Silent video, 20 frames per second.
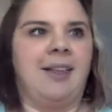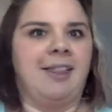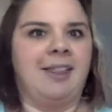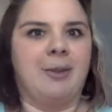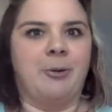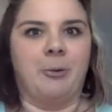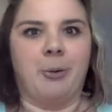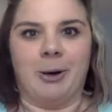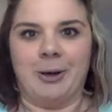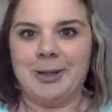
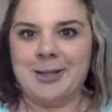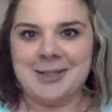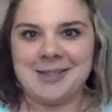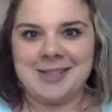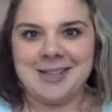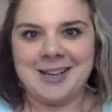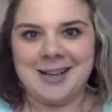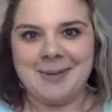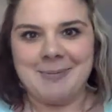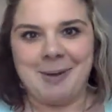the
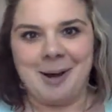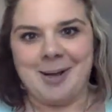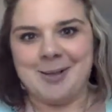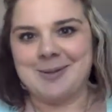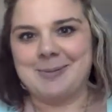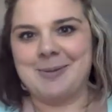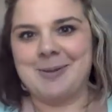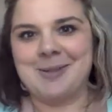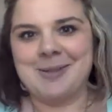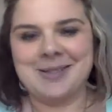worst
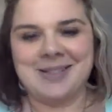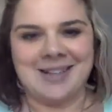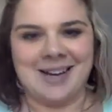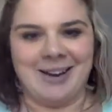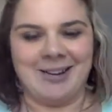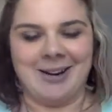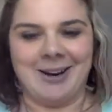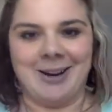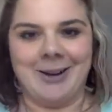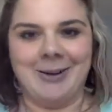possible
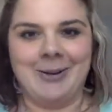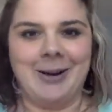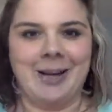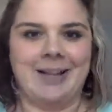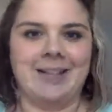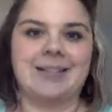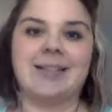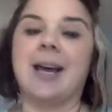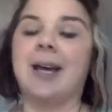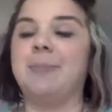scenario
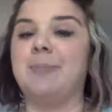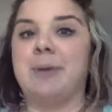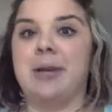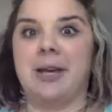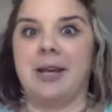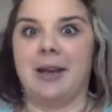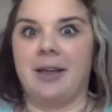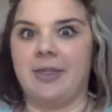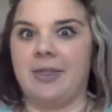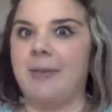and 10
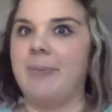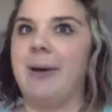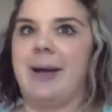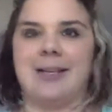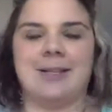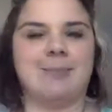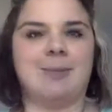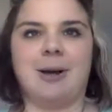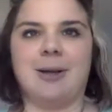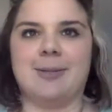being the
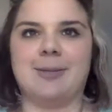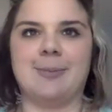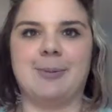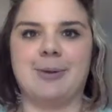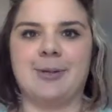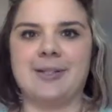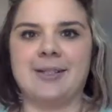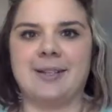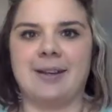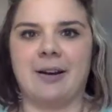best possible
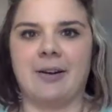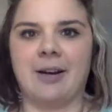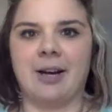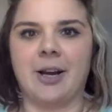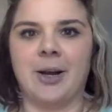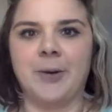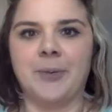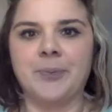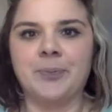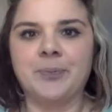
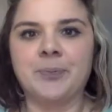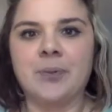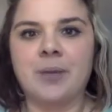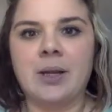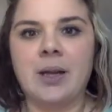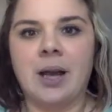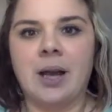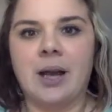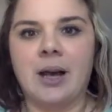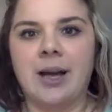scenario.
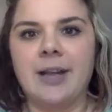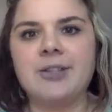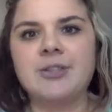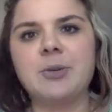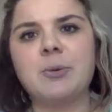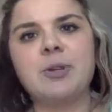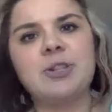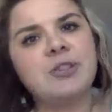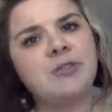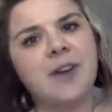And so
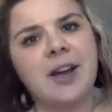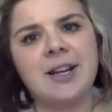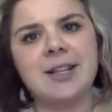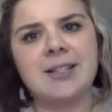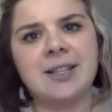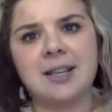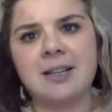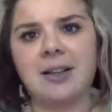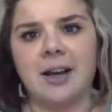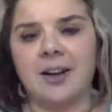what you find is
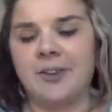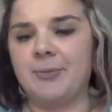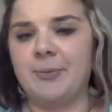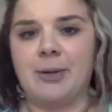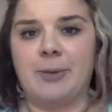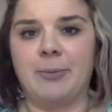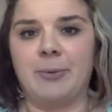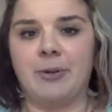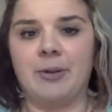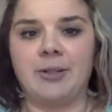that a lot of
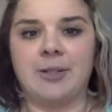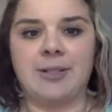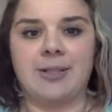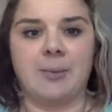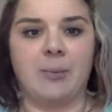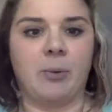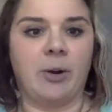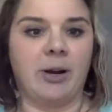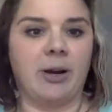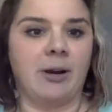people are
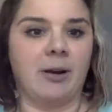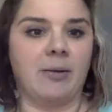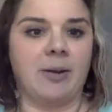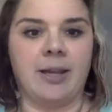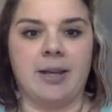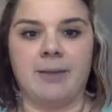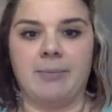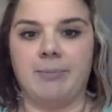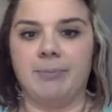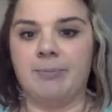somewhere
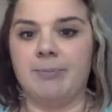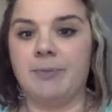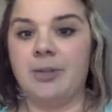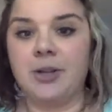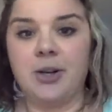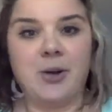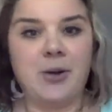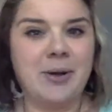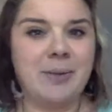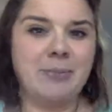in
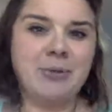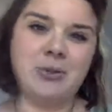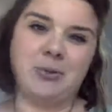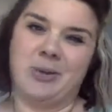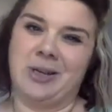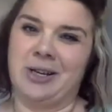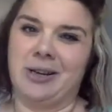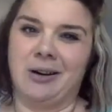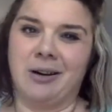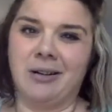
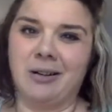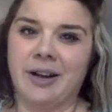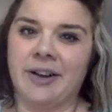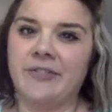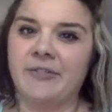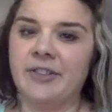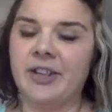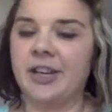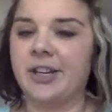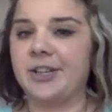between on a lot
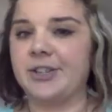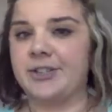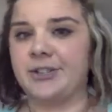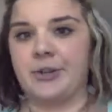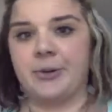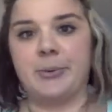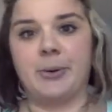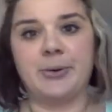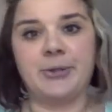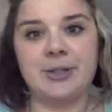of things,
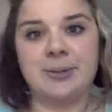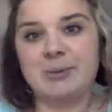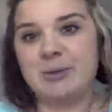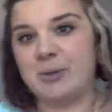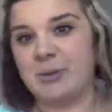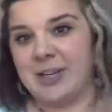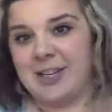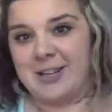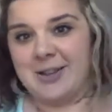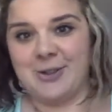so mostly
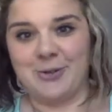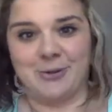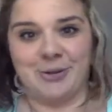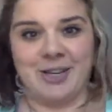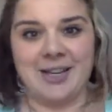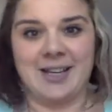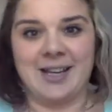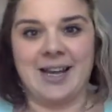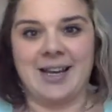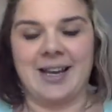between
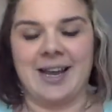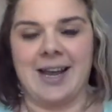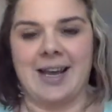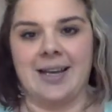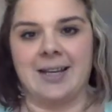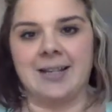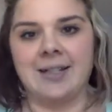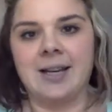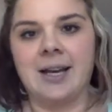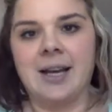3 and
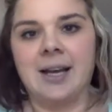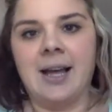8.